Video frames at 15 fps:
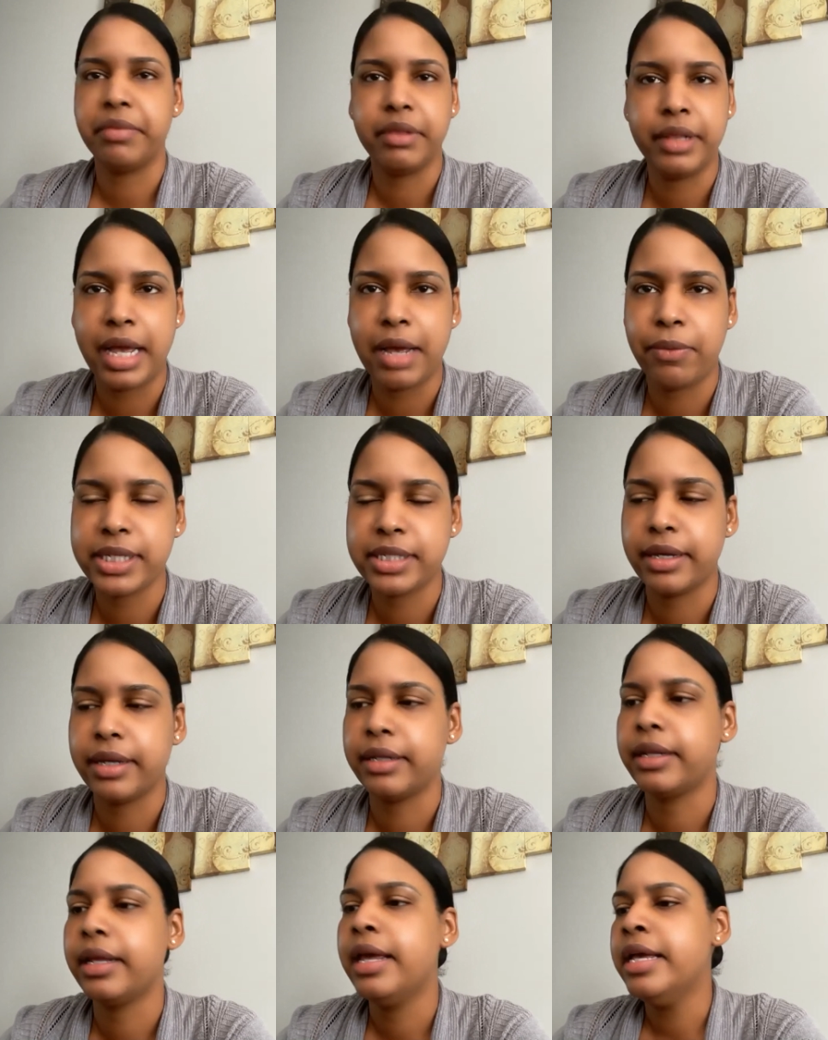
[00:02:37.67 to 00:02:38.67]
That was
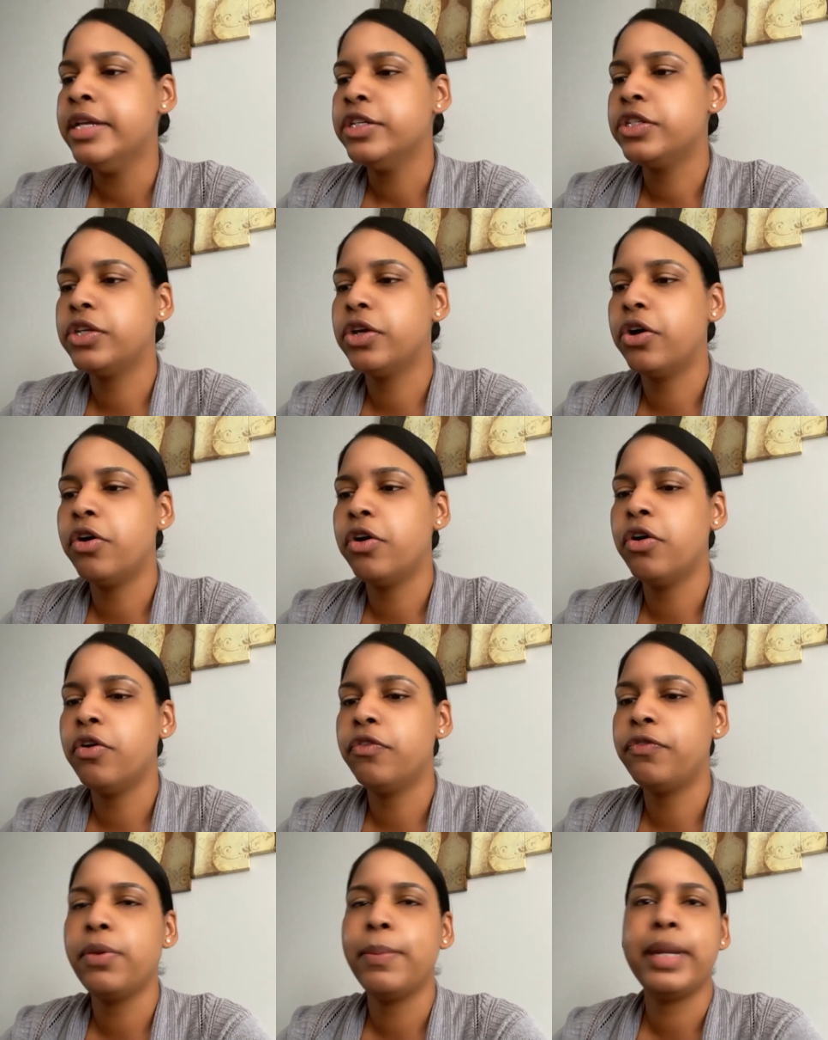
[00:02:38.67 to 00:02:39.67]
it.
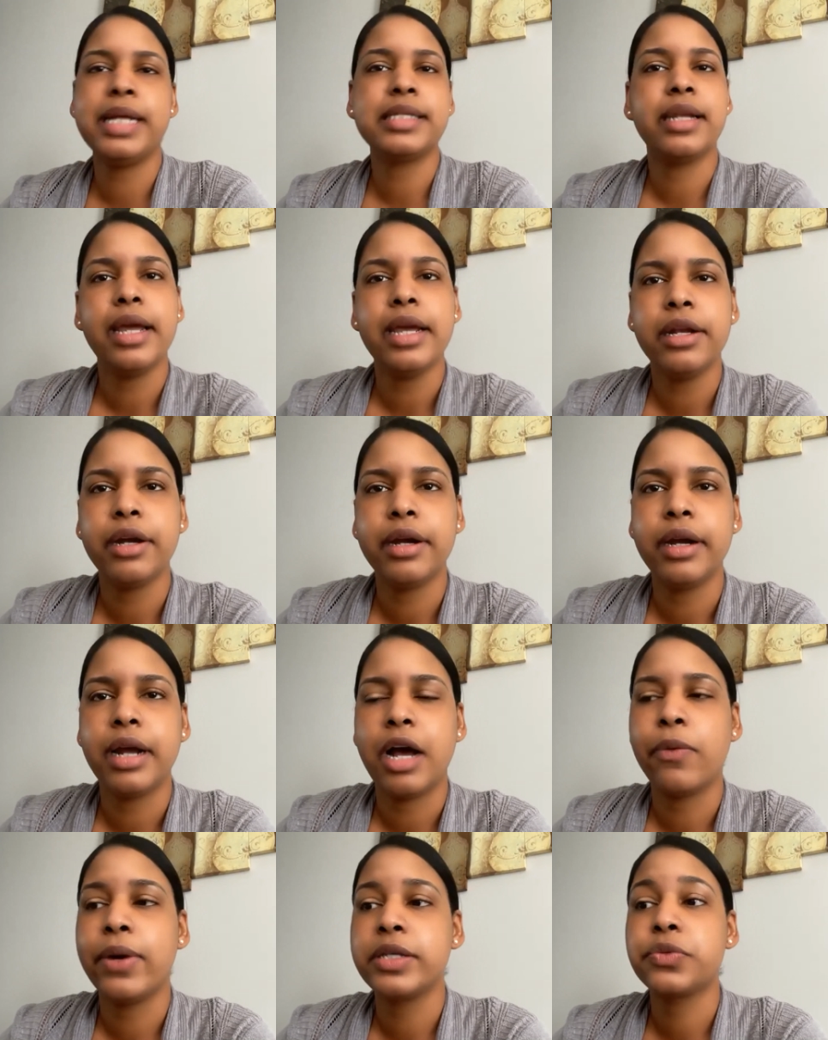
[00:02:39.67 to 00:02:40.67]
So a few minutes later,
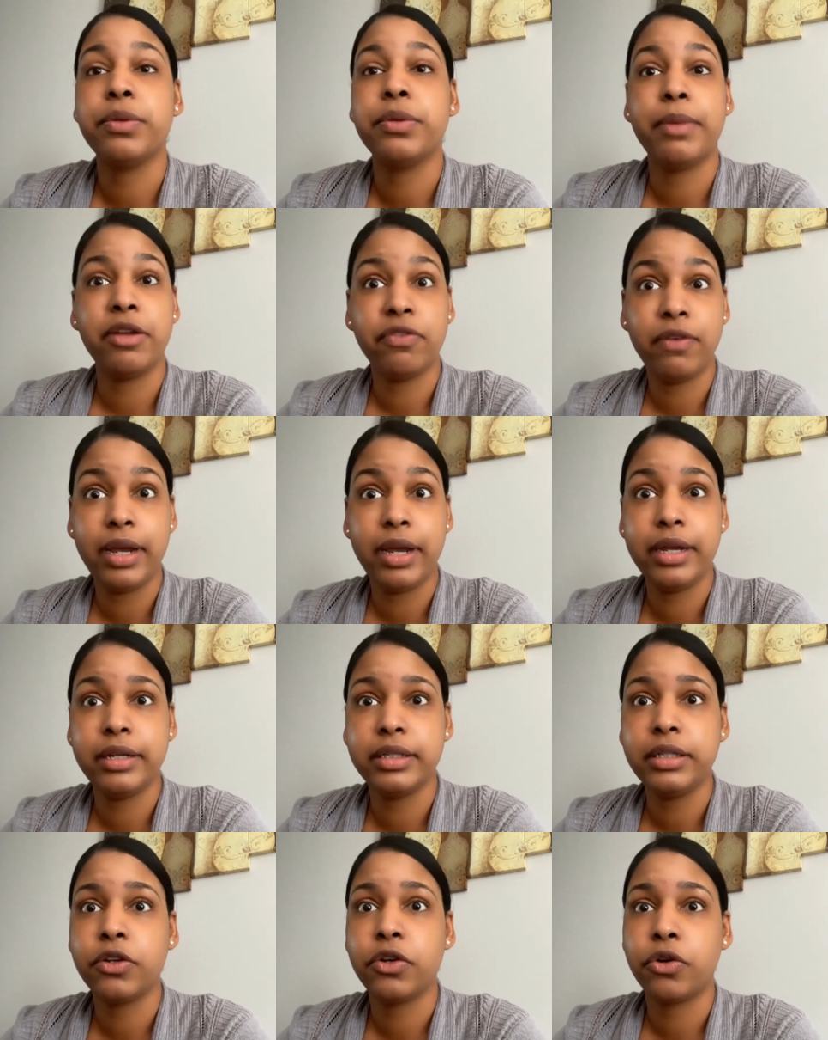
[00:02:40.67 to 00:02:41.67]
I was with my
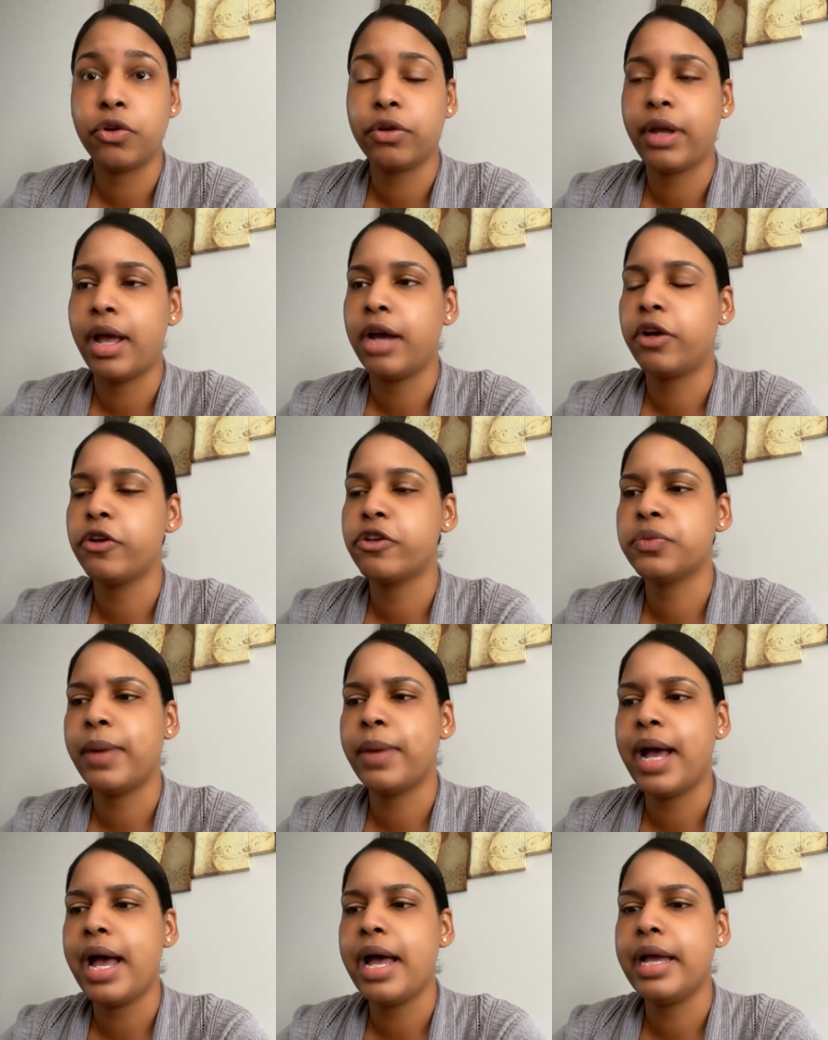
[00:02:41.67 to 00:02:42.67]
friend close
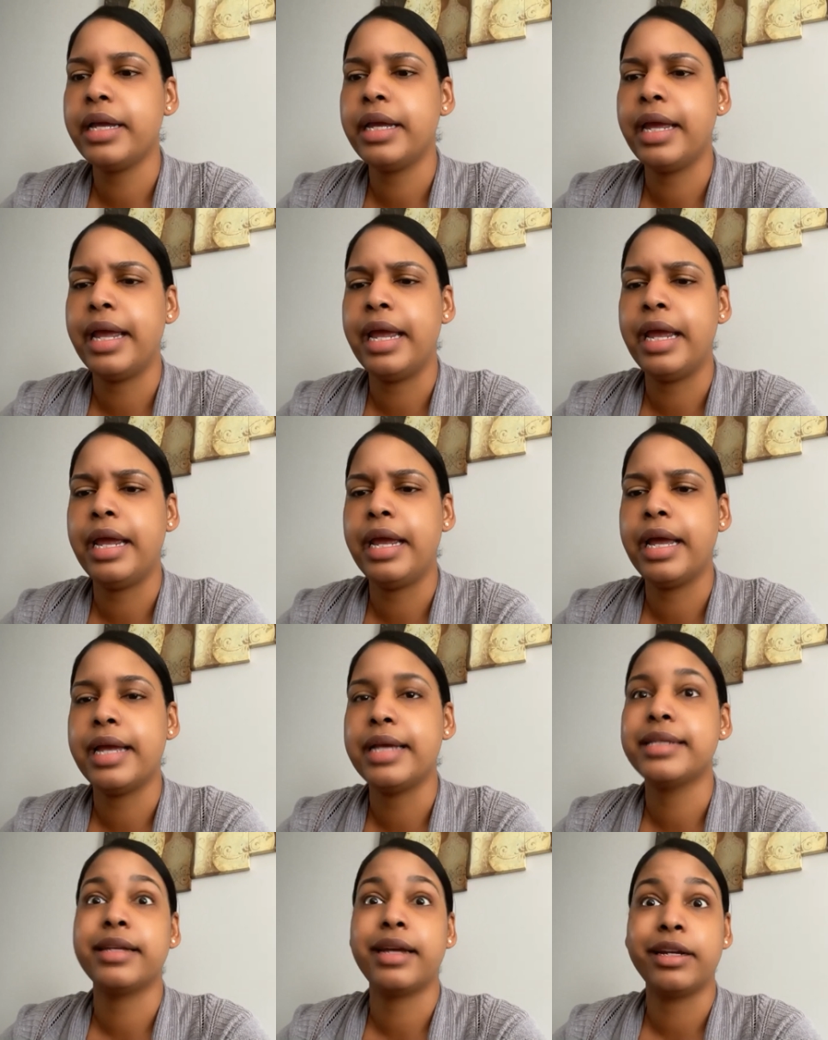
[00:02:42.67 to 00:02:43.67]
by, and
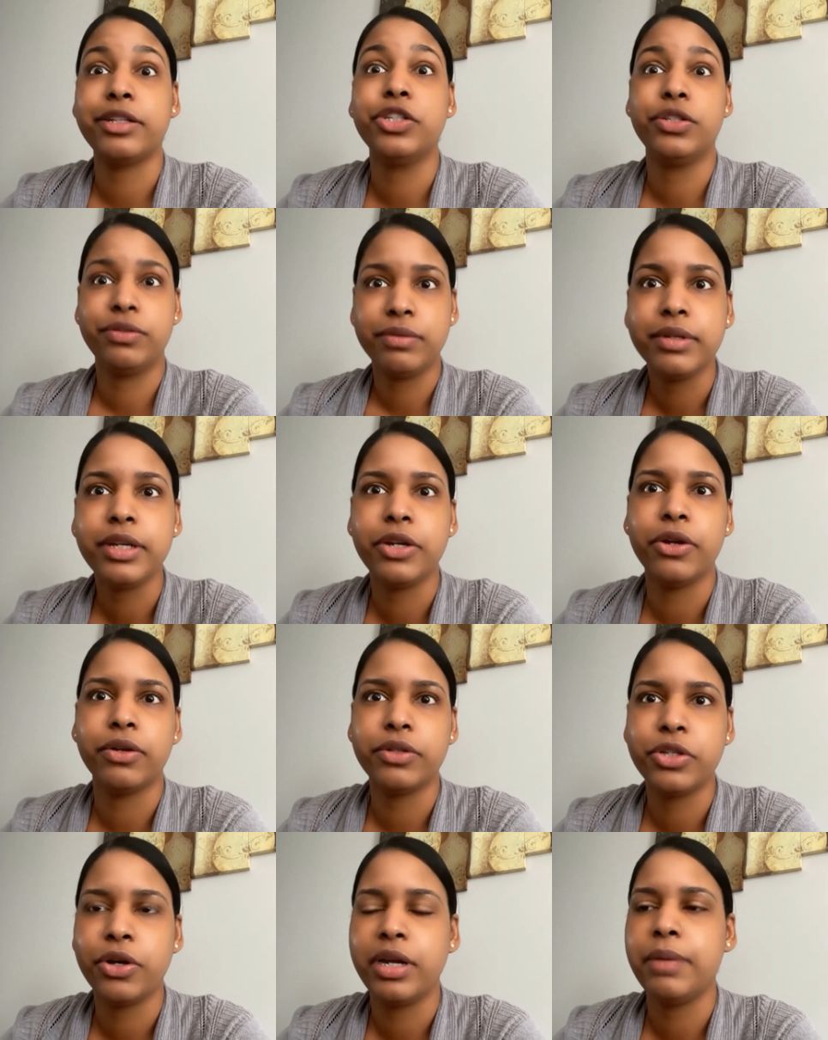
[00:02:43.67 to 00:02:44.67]
I started, you
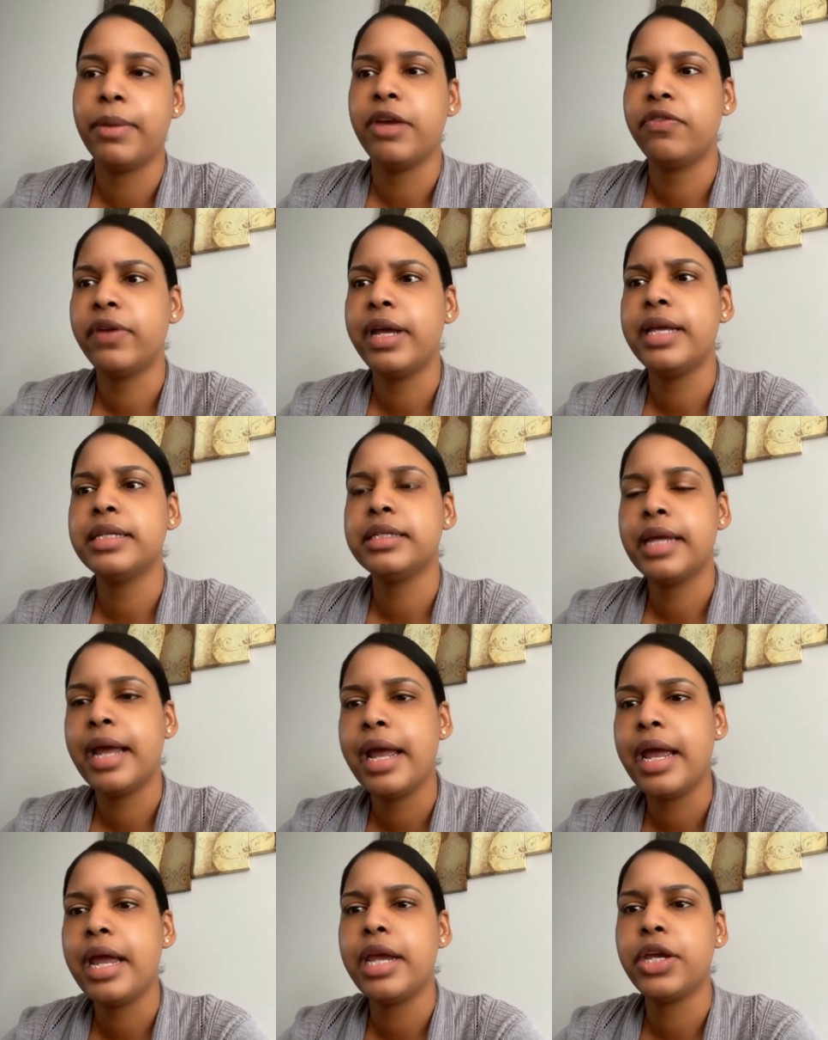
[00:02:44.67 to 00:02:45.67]
know, telling my friends,
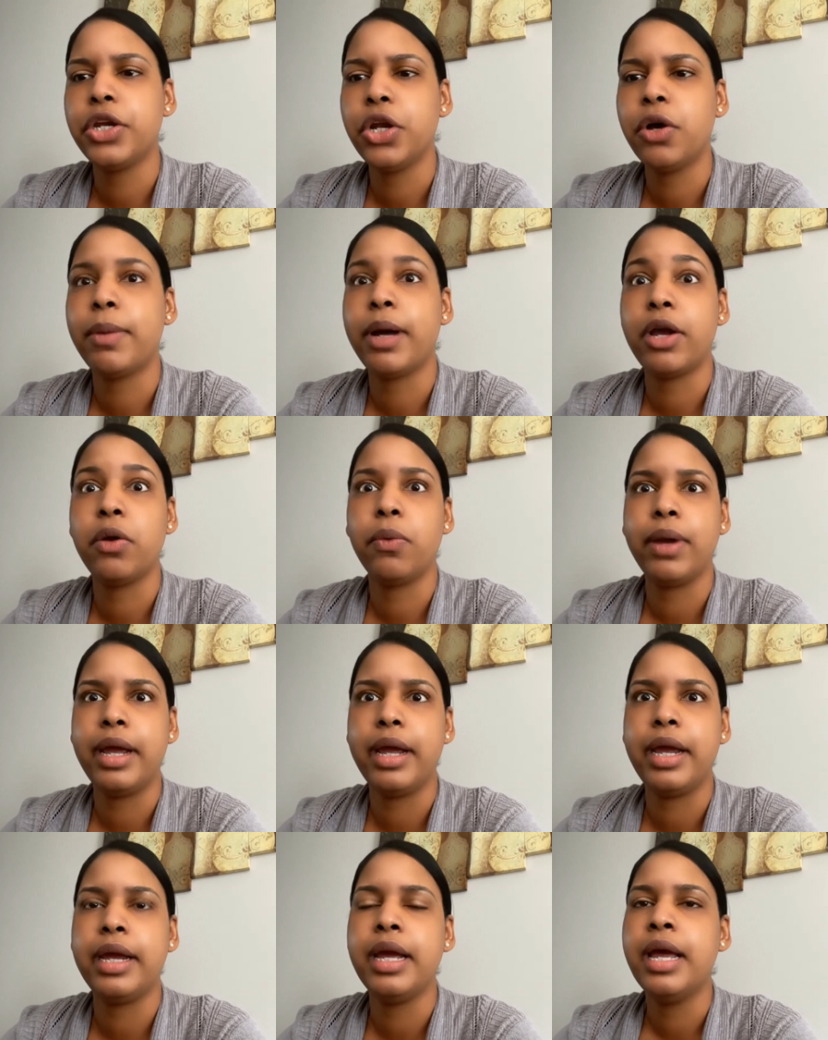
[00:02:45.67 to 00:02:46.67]
hey, you know, by the
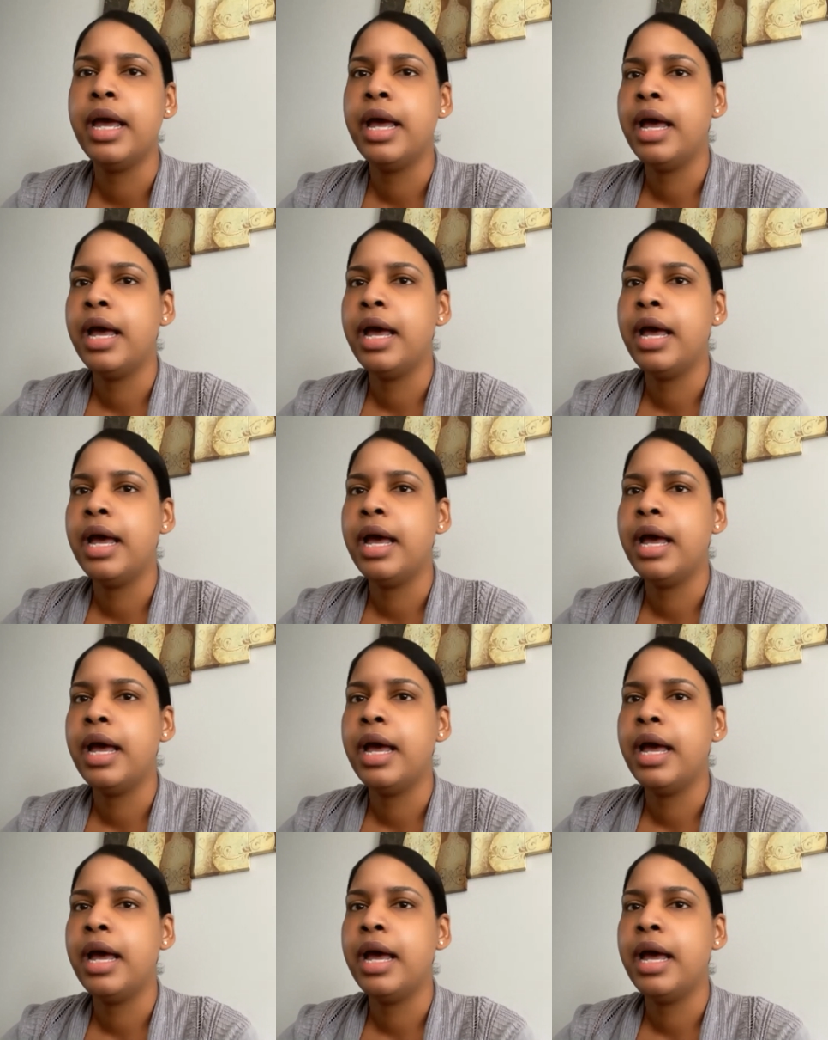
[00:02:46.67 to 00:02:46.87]
way,